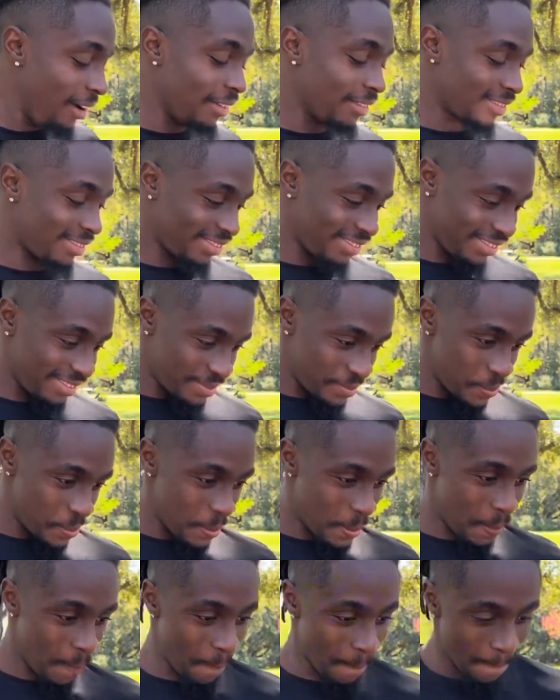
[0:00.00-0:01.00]
I thought you
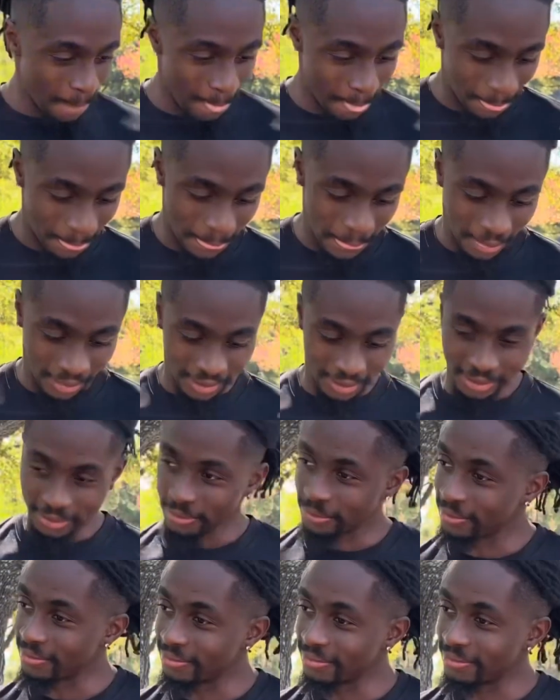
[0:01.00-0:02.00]
said you were broke.
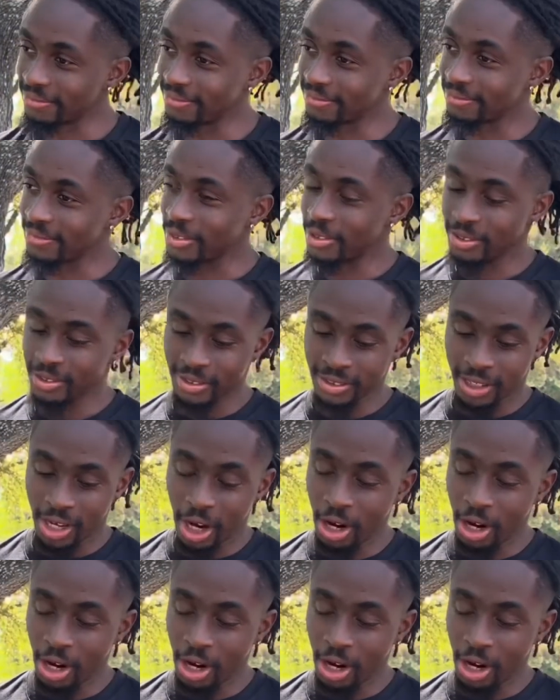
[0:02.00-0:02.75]
Where you get the money from?